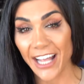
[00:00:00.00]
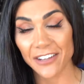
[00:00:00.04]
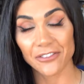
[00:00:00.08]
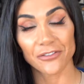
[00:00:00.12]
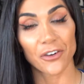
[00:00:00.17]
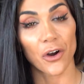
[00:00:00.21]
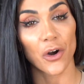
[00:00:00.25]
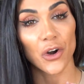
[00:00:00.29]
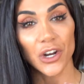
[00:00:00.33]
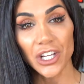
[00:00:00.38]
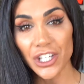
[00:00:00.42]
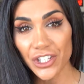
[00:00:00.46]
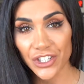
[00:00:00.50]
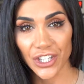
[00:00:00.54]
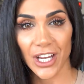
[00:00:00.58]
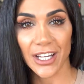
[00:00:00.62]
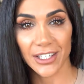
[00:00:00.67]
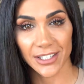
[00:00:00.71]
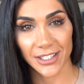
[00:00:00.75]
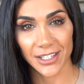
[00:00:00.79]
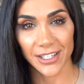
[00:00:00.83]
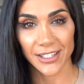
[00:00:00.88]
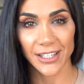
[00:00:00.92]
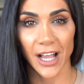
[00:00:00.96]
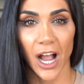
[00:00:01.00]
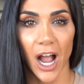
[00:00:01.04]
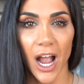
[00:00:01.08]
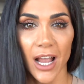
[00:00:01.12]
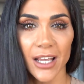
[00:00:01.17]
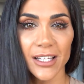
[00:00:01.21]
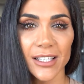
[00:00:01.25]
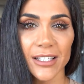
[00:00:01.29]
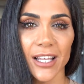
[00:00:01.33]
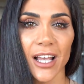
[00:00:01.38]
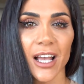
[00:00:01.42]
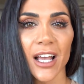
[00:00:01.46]
For each
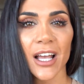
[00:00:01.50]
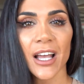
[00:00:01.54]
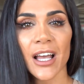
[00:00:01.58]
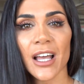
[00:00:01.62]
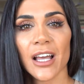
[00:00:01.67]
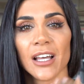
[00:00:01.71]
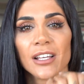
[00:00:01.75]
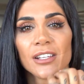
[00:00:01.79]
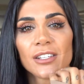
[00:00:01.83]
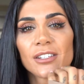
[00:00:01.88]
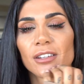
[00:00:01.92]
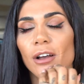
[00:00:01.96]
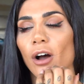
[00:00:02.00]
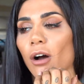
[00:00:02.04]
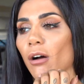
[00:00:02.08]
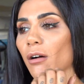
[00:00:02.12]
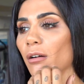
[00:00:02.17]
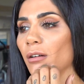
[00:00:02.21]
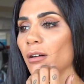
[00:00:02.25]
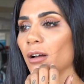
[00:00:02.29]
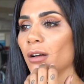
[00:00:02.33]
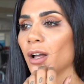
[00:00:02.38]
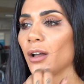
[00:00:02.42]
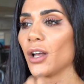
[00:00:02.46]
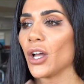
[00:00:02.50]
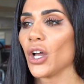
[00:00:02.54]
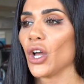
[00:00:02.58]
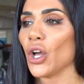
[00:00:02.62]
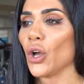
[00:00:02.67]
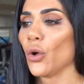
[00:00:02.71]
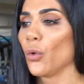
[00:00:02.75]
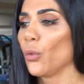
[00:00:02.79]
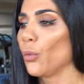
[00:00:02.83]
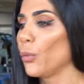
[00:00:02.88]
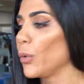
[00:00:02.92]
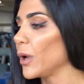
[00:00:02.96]
exercise. So
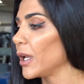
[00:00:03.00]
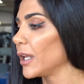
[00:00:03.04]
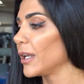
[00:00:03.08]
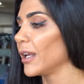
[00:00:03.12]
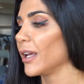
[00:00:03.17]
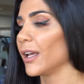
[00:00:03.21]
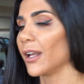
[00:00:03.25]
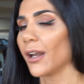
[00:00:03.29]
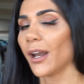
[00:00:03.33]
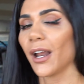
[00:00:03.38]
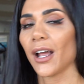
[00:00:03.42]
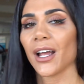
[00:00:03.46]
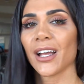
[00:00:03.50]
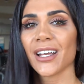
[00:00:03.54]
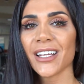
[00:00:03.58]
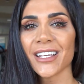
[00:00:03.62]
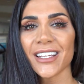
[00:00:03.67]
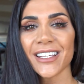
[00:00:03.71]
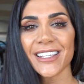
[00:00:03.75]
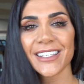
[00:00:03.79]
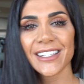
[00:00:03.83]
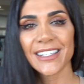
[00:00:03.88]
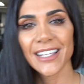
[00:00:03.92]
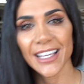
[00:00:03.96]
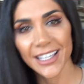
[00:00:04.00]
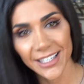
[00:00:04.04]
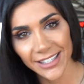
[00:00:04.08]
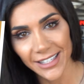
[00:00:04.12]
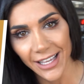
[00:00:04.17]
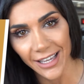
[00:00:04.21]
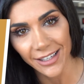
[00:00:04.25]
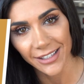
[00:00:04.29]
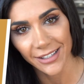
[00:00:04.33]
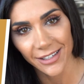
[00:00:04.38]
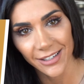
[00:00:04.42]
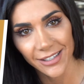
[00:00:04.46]
we did 6
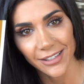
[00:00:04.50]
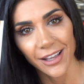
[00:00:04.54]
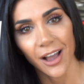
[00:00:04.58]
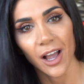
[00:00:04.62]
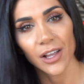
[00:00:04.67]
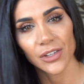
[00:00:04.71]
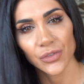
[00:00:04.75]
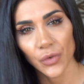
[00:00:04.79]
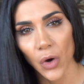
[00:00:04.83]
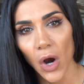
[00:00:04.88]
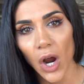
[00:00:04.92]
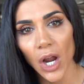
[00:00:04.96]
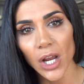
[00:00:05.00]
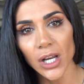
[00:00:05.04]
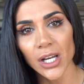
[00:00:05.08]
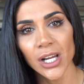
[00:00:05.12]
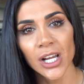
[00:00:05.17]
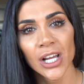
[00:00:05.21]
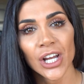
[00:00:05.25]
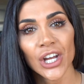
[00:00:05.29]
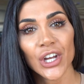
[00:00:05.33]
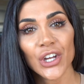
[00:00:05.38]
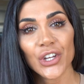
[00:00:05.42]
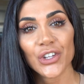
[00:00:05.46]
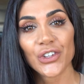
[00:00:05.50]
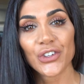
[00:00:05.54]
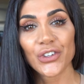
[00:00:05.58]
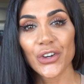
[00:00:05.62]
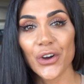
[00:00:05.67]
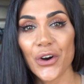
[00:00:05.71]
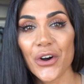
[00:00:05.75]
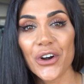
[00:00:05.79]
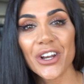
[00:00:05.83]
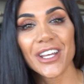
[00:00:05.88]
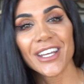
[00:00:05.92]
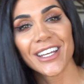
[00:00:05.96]
exercises, right?
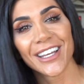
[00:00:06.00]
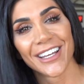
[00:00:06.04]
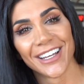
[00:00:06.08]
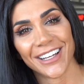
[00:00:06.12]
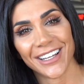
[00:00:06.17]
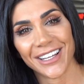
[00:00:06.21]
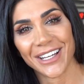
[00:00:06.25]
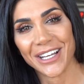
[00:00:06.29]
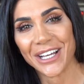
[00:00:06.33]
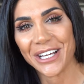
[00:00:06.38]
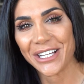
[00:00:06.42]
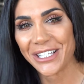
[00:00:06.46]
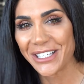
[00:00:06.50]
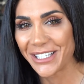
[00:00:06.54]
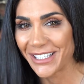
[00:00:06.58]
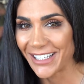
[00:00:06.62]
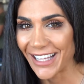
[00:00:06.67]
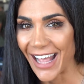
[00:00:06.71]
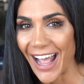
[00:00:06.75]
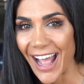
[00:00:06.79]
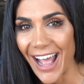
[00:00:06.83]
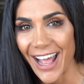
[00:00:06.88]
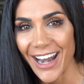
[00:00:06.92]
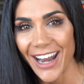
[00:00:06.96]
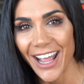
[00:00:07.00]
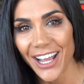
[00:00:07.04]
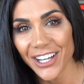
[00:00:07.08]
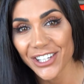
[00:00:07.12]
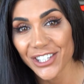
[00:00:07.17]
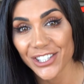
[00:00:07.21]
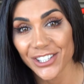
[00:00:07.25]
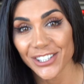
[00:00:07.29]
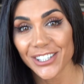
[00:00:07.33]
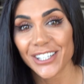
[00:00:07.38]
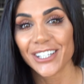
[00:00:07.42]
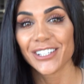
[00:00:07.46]
30 set.
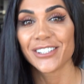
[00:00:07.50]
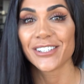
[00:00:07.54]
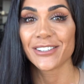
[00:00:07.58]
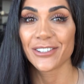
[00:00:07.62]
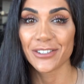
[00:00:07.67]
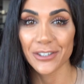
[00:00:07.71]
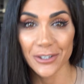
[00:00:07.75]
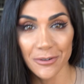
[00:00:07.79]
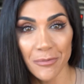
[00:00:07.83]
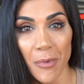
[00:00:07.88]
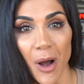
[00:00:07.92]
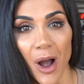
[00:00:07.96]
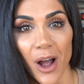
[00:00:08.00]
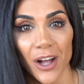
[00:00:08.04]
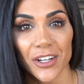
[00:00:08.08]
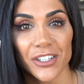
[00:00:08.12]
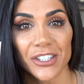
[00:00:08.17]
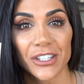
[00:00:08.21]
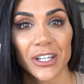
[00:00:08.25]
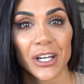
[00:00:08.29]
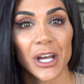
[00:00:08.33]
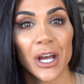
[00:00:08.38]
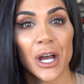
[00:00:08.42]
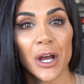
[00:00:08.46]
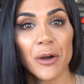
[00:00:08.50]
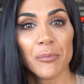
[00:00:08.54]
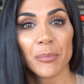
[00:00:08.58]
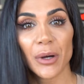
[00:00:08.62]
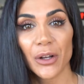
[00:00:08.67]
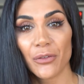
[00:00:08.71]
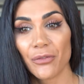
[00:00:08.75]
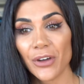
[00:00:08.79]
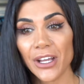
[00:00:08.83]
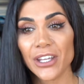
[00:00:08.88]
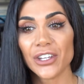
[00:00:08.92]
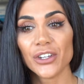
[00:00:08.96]
Actually it's too much,
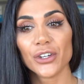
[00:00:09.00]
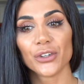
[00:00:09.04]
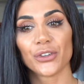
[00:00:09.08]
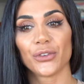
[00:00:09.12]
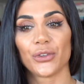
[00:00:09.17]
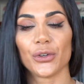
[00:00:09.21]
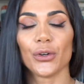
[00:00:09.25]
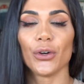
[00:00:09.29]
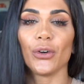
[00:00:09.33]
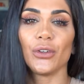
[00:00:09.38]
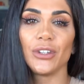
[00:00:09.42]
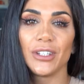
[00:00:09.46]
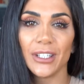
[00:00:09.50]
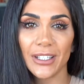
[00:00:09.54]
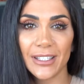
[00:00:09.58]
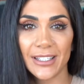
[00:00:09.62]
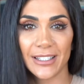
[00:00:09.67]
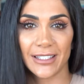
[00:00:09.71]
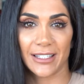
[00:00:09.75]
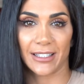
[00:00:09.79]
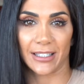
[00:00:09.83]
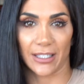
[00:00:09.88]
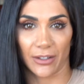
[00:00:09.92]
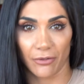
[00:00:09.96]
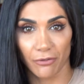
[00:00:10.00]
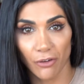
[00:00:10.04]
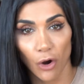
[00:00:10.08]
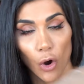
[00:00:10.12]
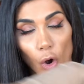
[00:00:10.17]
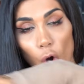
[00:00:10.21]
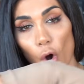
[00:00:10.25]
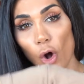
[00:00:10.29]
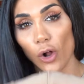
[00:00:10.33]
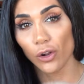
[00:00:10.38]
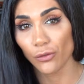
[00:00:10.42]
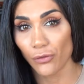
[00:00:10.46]
but when you do this
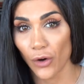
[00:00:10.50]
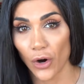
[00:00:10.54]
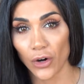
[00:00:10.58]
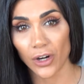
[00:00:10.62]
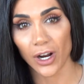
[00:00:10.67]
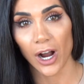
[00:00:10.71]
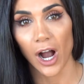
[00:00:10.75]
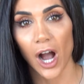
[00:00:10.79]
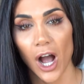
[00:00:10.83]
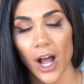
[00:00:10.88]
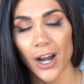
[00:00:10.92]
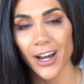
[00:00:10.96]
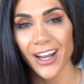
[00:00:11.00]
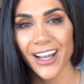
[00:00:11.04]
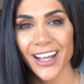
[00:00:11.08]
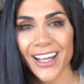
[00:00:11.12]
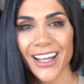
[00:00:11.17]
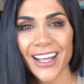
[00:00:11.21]
all workout